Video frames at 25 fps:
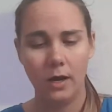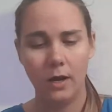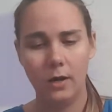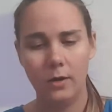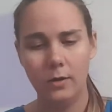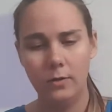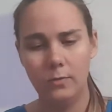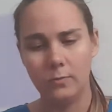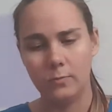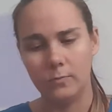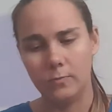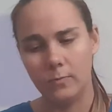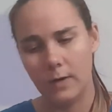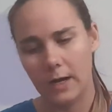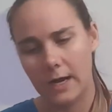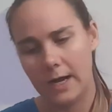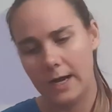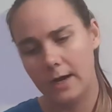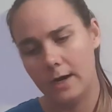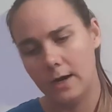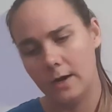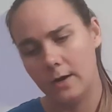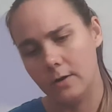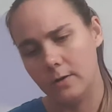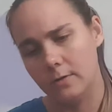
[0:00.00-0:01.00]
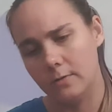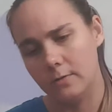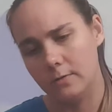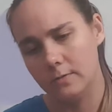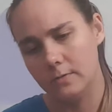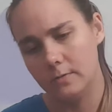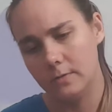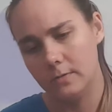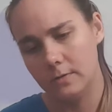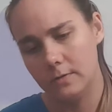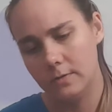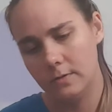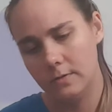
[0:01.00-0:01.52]
Oh, wow.
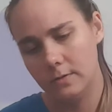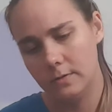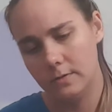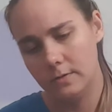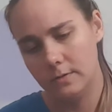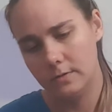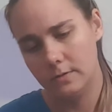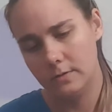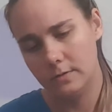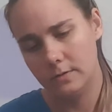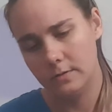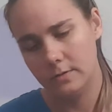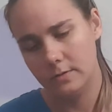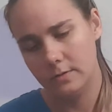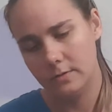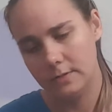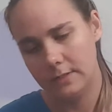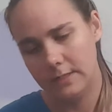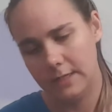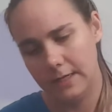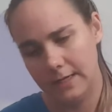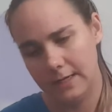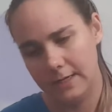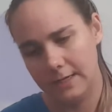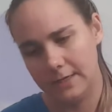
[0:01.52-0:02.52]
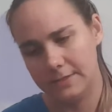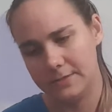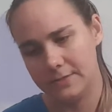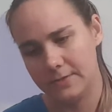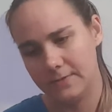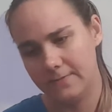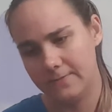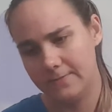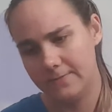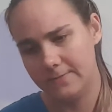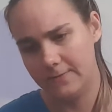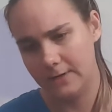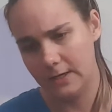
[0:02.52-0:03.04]
That is a
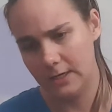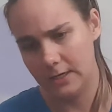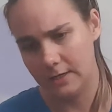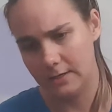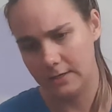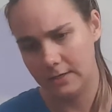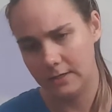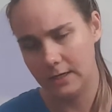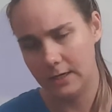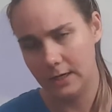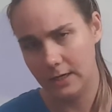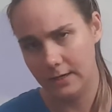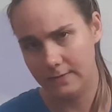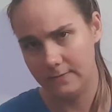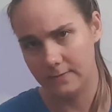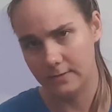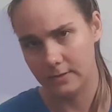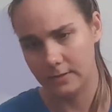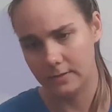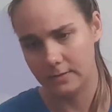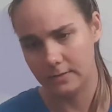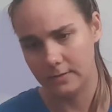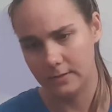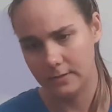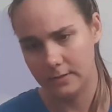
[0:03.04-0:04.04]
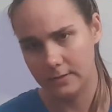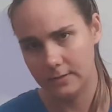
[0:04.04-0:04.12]
fun cover.